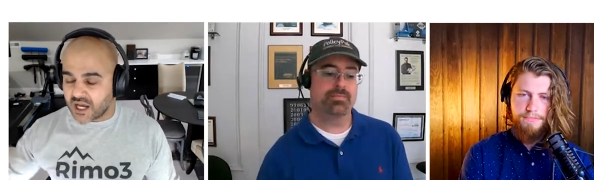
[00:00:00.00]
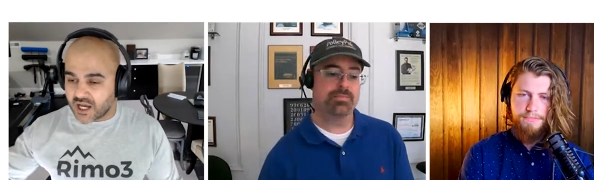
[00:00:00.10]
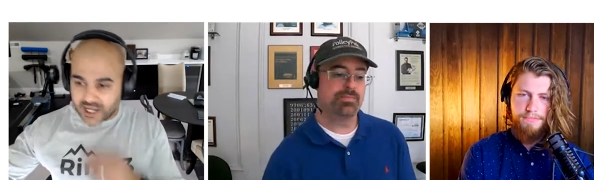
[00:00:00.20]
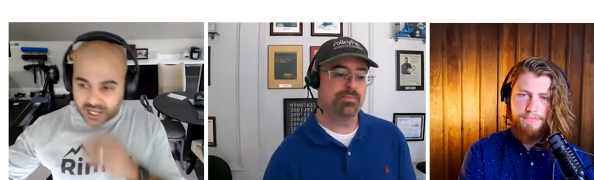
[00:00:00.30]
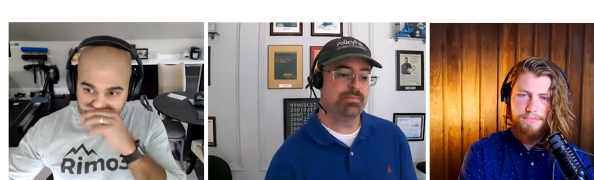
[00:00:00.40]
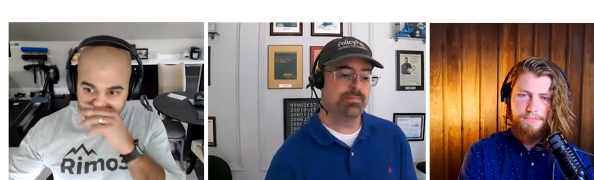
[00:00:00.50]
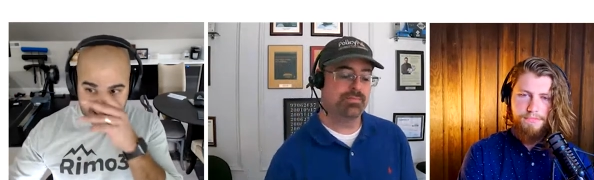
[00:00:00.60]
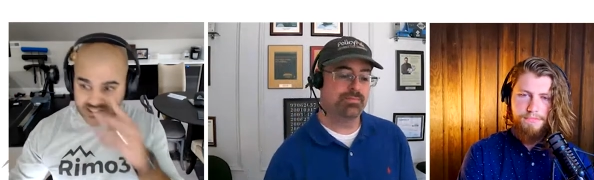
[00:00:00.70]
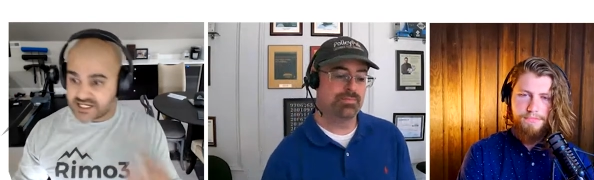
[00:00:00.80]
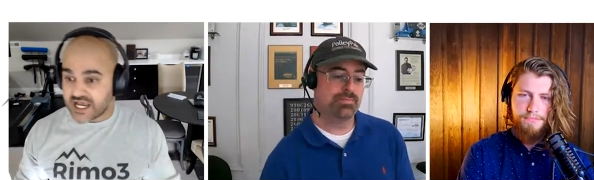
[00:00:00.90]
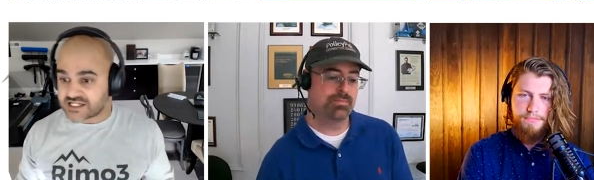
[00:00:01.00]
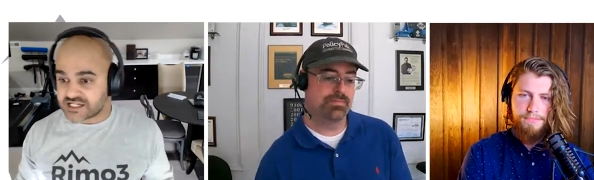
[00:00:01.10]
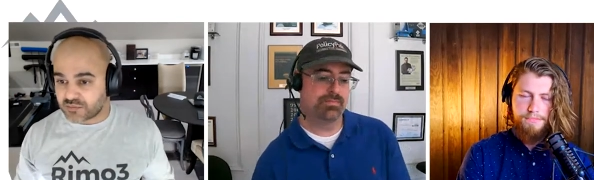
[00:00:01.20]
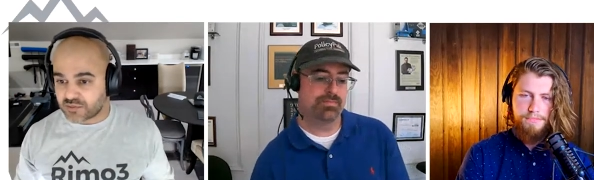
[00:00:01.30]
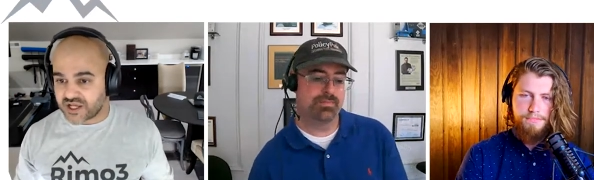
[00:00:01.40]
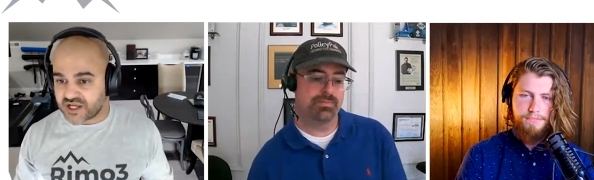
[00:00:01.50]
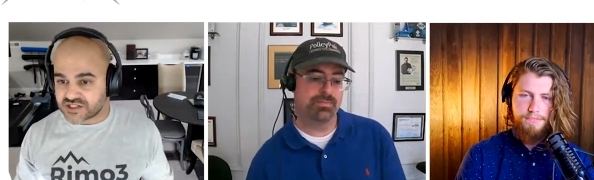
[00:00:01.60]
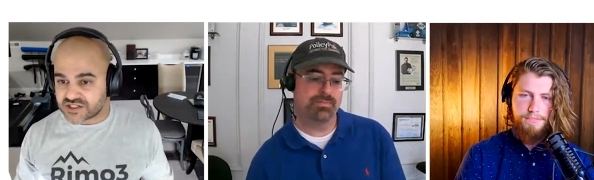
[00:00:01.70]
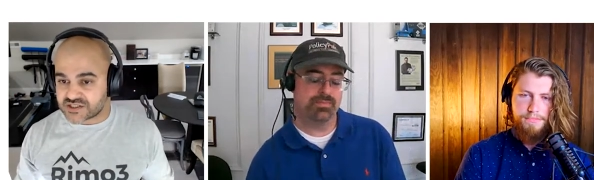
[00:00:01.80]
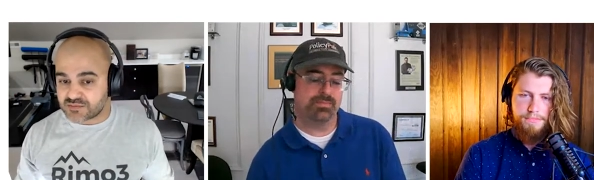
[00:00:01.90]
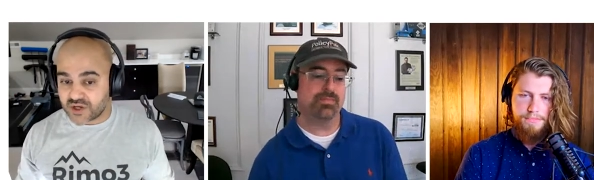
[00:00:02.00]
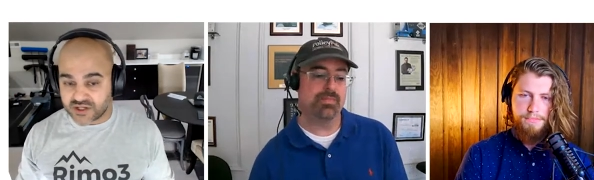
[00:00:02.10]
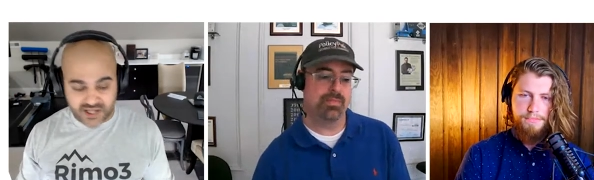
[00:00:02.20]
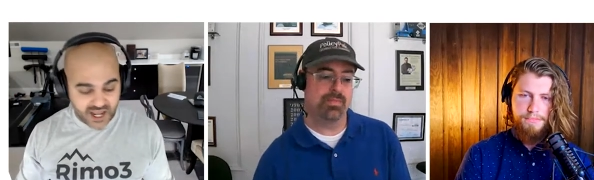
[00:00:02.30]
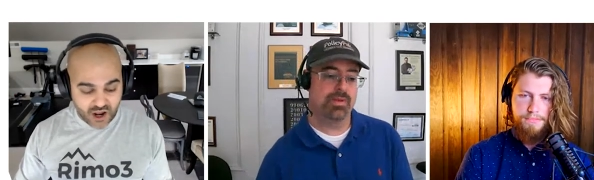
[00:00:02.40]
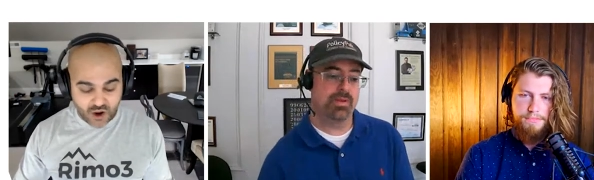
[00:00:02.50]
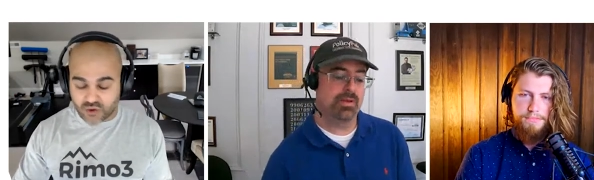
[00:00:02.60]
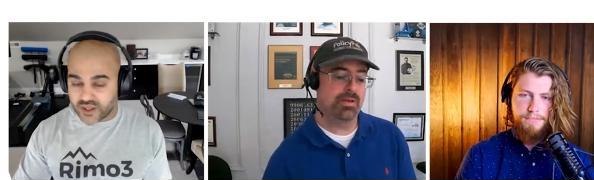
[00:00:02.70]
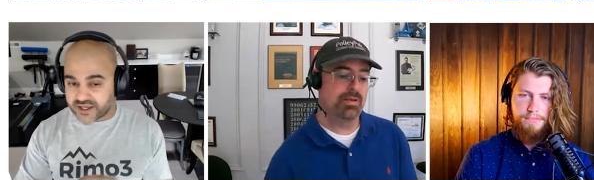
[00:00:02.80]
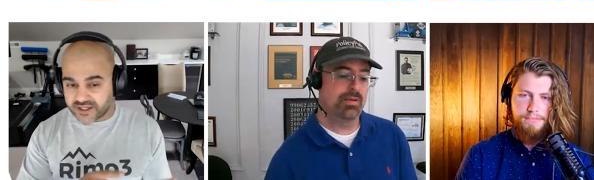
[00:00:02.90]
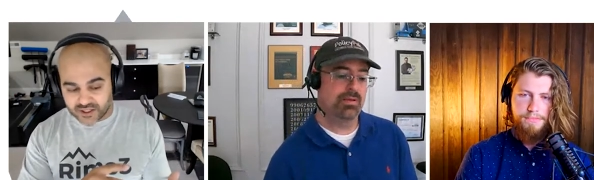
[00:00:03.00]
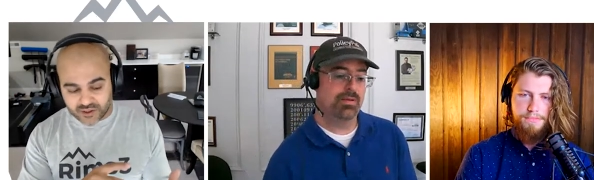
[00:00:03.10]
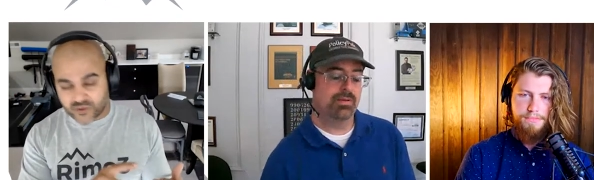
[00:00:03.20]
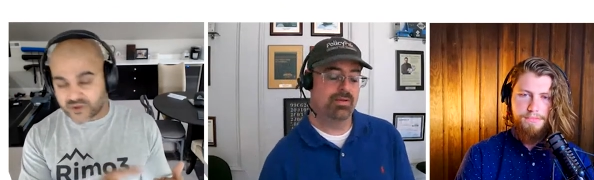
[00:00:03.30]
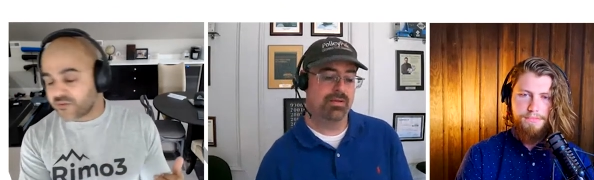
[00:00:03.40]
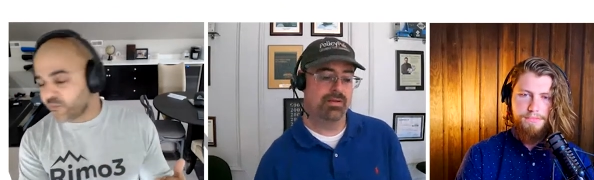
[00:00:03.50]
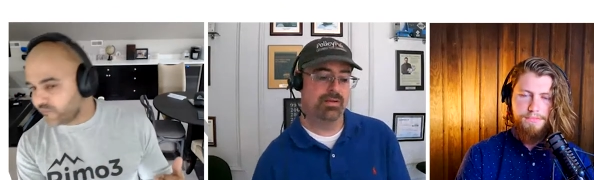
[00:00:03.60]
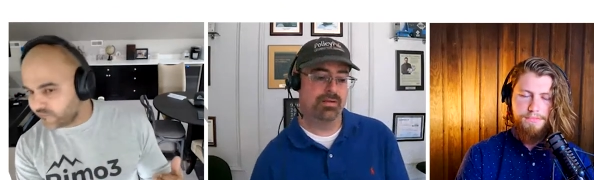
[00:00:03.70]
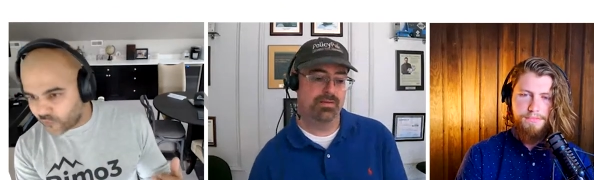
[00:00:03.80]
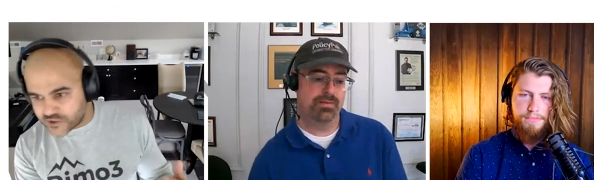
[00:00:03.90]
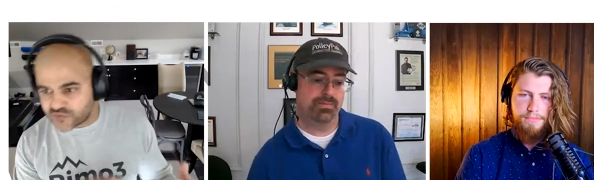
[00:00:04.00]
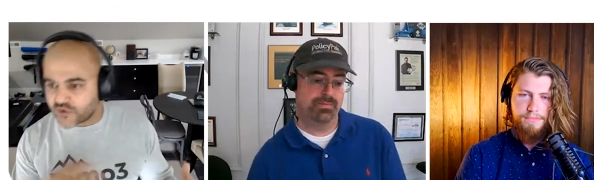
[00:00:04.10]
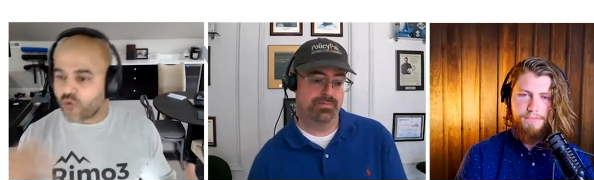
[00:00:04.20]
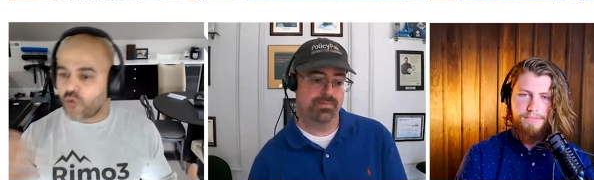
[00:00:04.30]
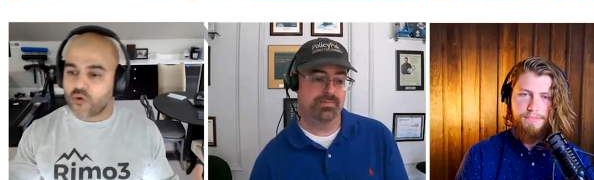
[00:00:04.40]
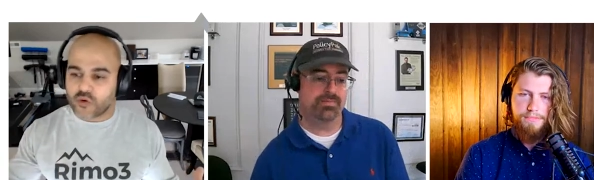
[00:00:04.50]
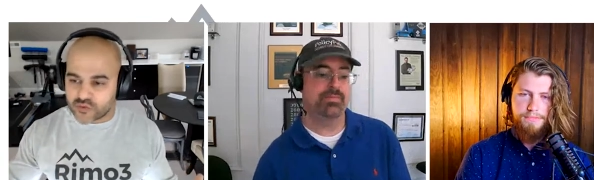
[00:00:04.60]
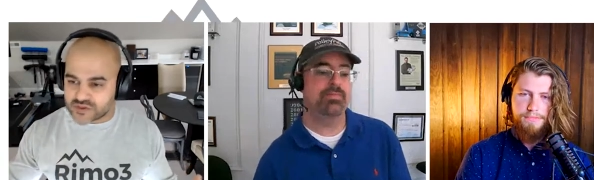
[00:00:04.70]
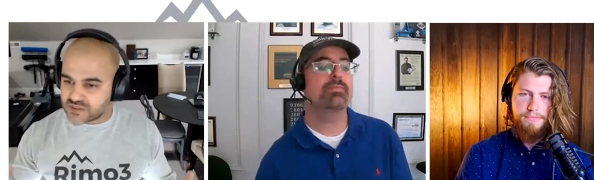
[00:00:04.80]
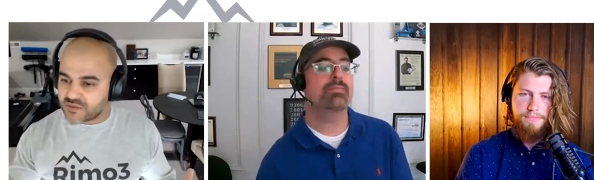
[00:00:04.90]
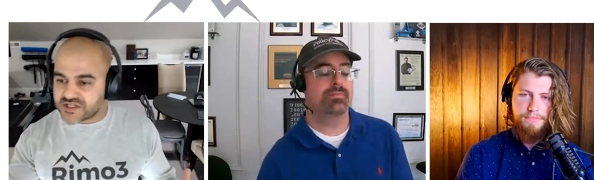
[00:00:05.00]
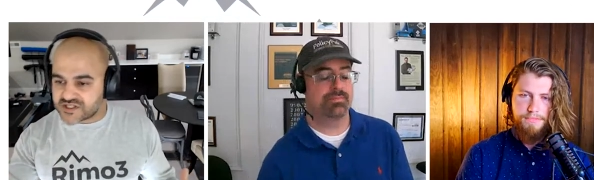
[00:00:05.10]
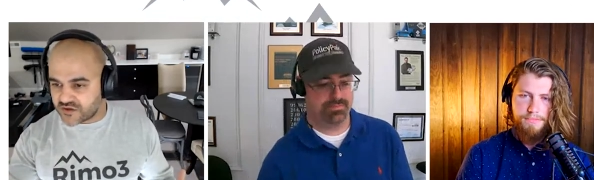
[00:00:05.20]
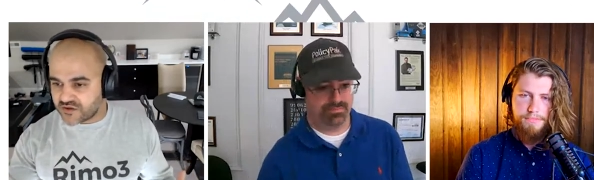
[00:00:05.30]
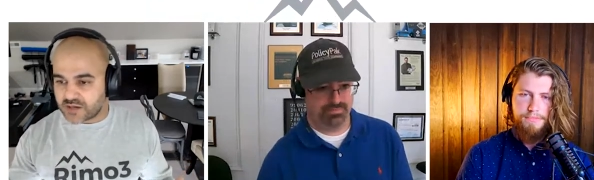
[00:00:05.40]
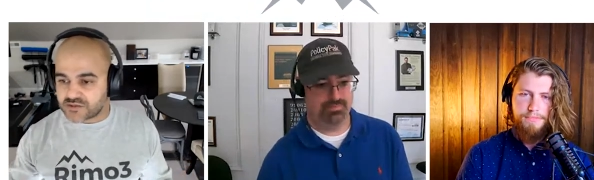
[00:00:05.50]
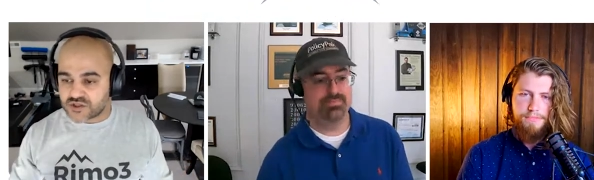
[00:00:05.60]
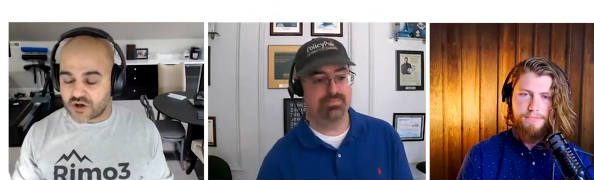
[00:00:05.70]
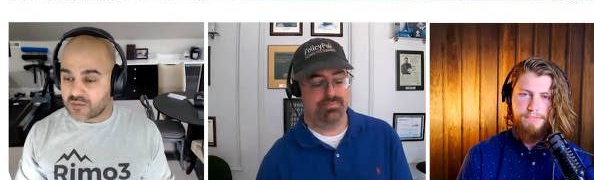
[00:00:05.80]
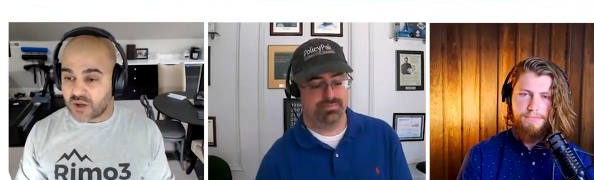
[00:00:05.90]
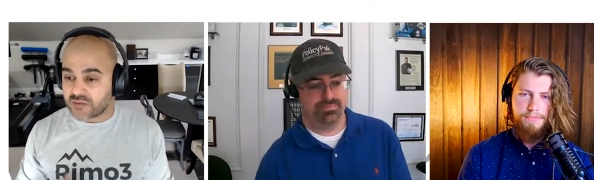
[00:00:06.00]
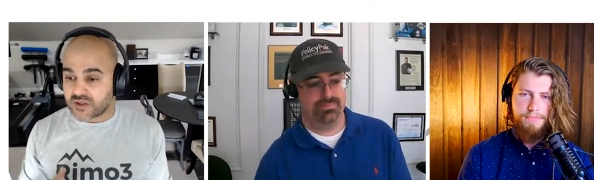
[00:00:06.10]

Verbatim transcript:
Speaker 1: uh, as SaaS applications, but now like with voice recorder with some of these other apps you're talking about.